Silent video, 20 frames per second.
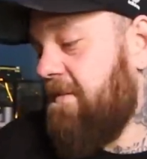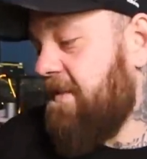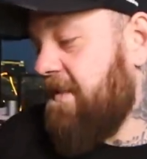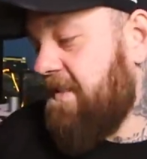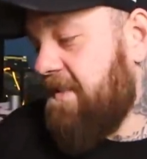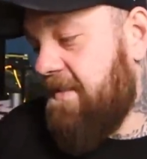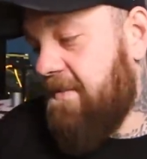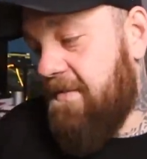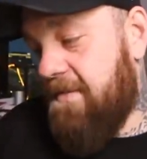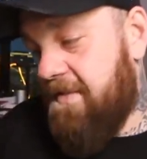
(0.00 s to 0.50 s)

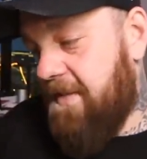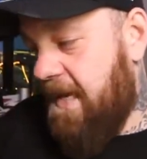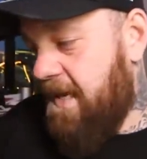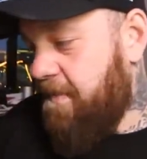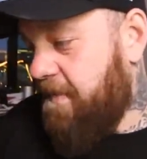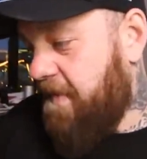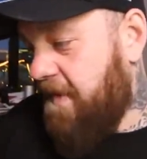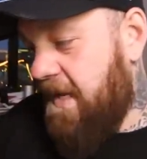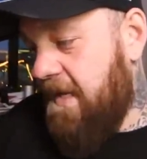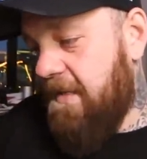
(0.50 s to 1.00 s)

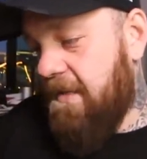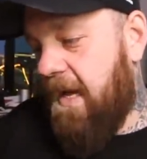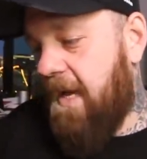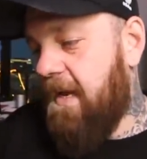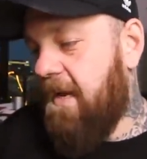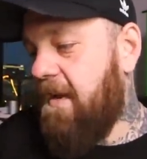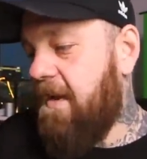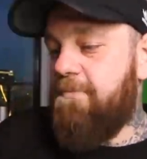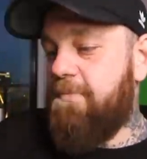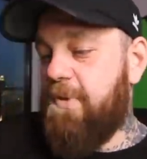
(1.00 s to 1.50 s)
Same thing,
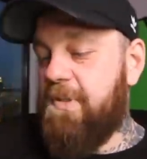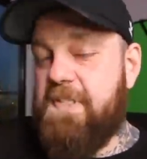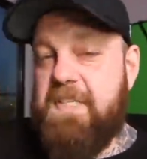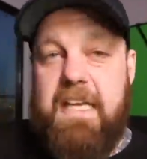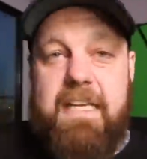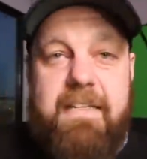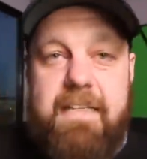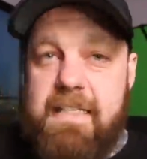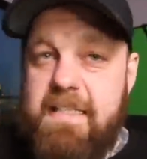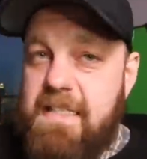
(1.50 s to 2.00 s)
like
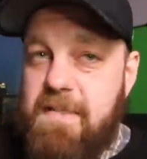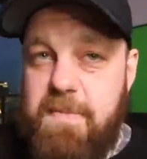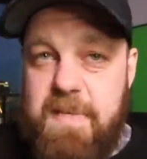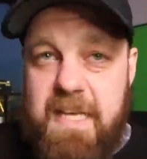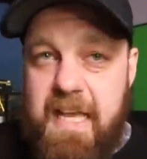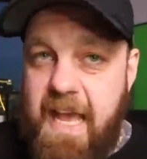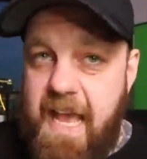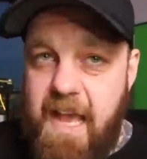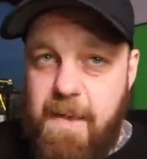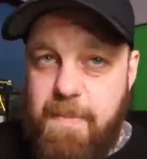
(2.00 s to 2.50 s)
pretending to
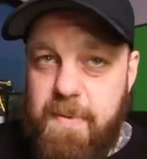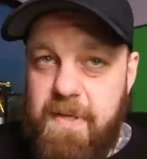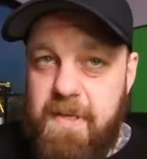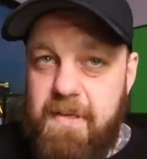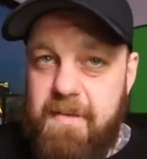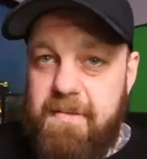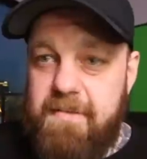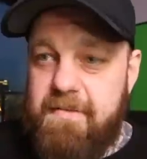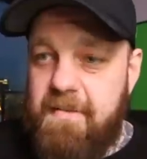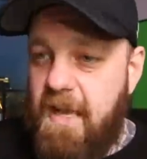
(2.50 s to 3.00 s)
be
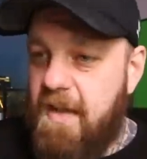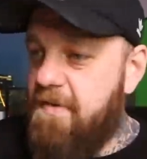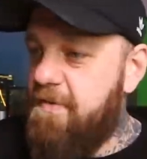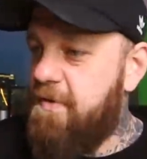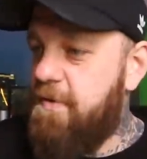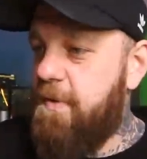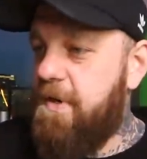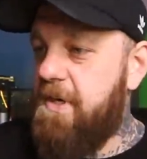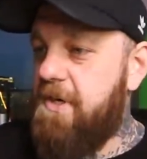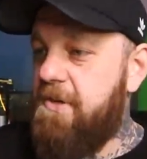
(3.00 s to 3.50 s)
happy
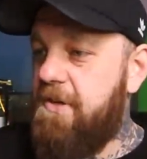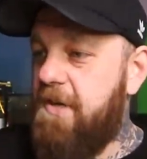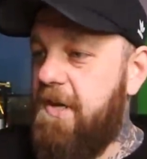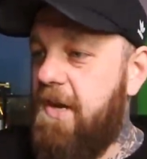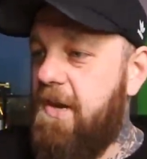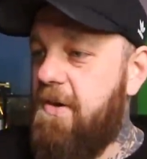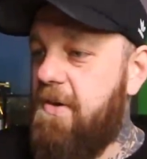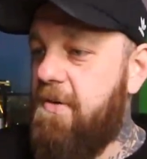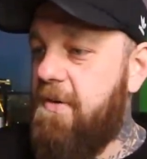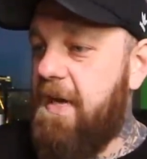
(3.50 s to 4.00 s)
everywhere you
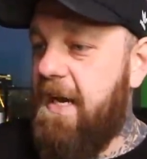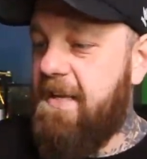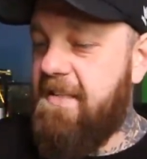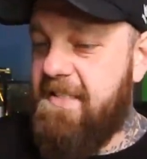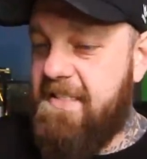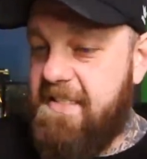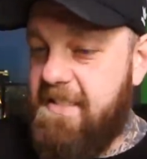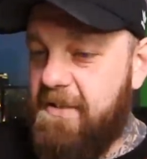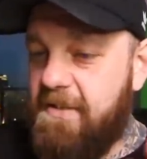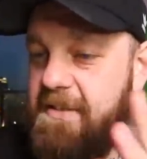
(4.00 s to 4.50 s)
go
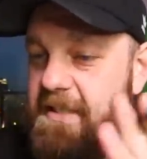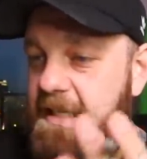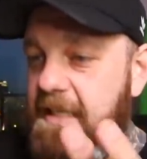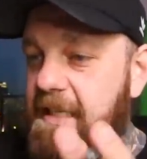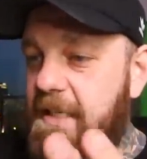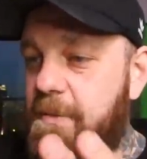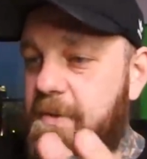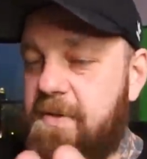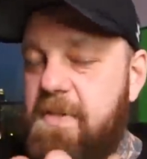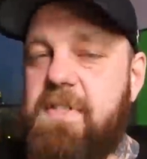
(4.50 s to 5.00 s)
and still
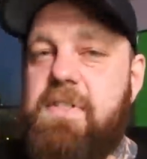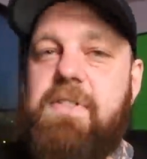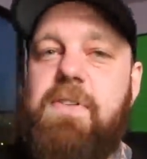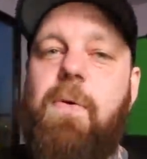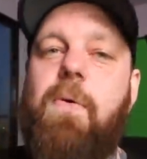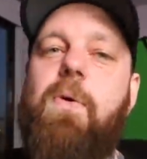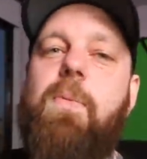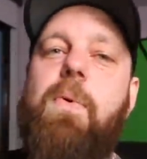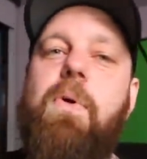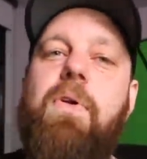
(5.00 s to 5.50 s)
dealing with this
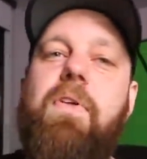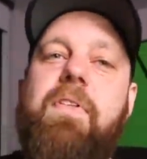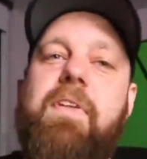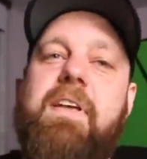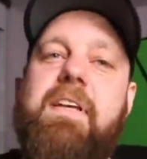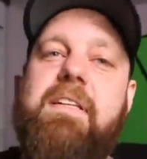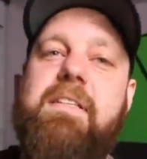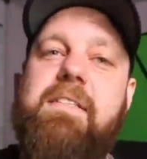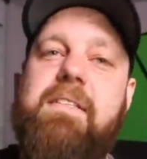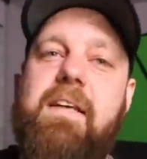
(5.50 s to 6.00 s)
turmoil on
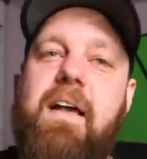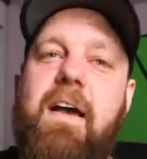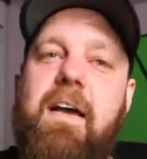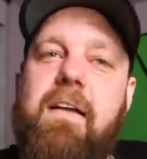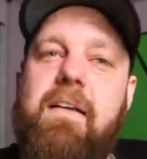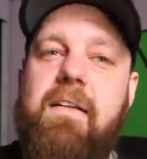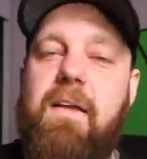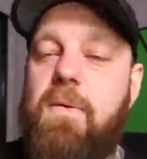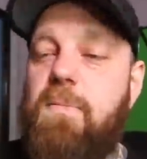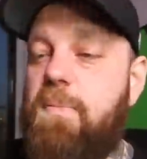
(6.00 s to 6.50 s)
the
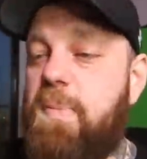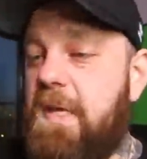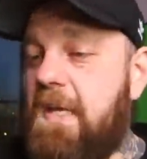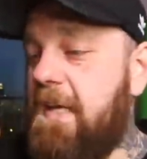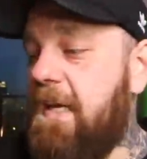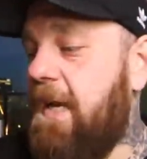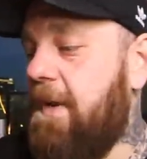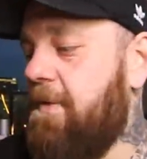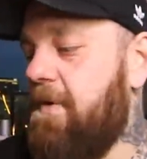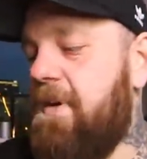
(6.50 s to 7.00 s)
inside and
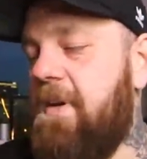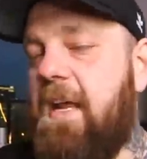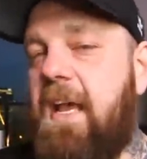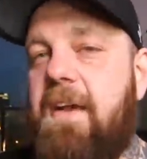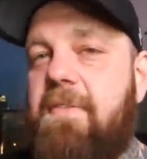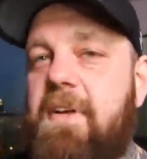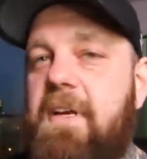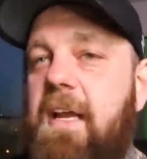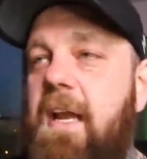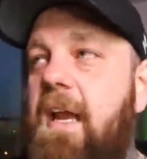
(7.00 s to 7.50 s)
being able to
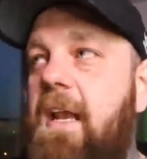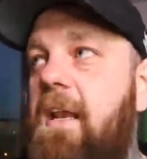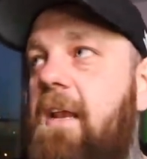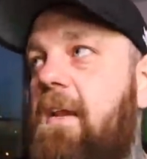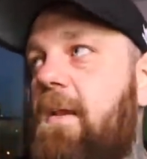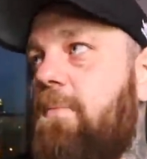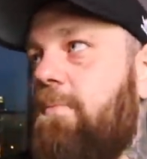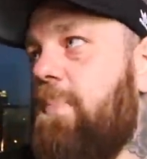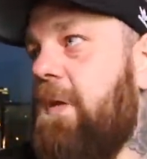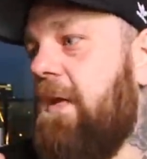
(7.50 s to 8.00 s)
navigate
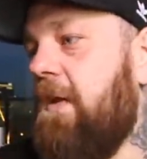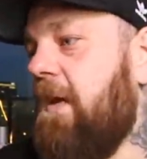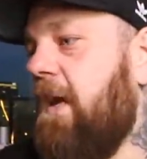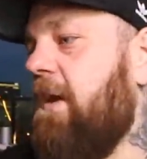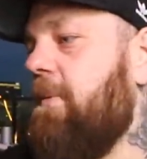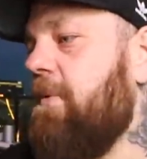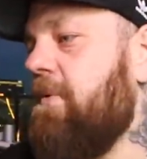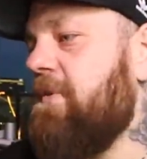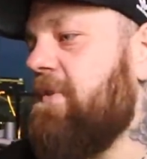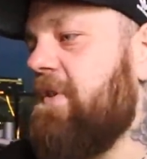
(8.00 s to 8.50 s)
it and being
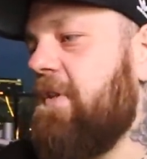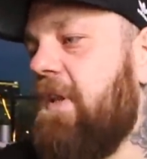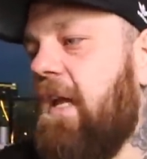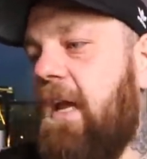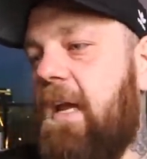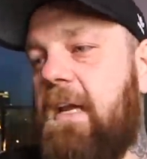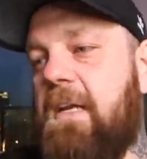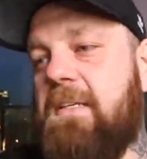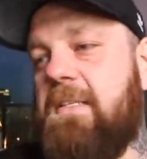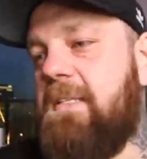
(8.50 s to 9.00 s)
able to
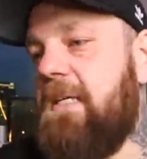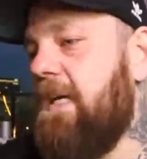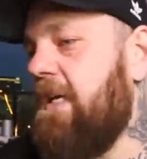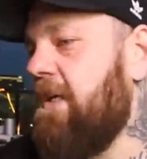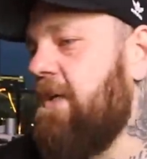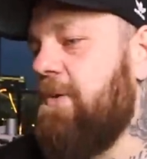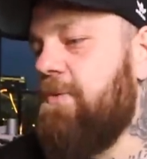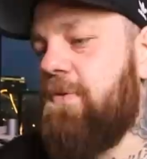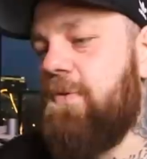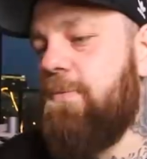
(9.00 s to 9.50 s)
like
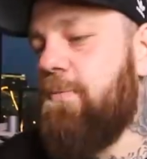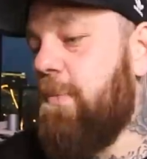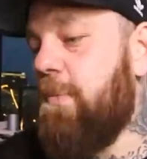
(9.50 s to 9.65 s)
continue to